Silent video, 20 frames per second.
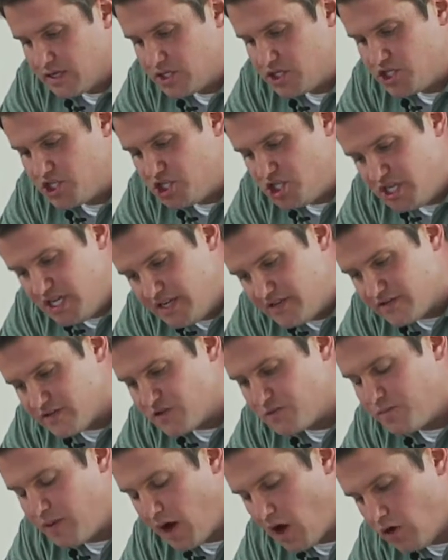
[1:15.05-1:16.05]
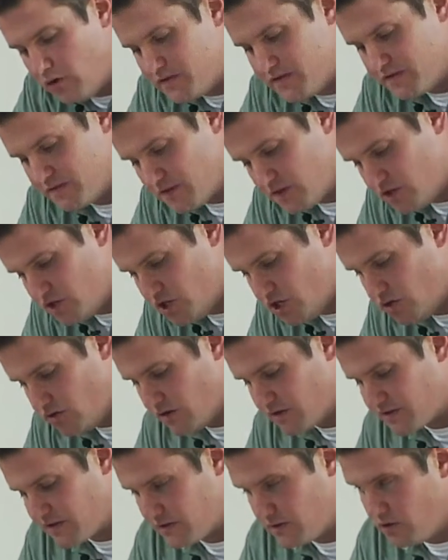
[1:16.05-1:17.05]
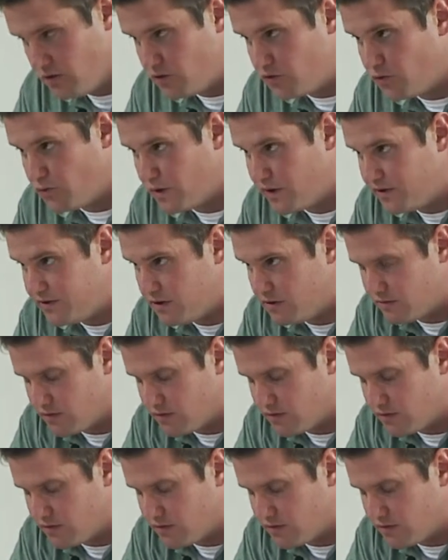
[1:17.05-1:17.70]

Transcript: Jesus poses to Judas in Luke 22,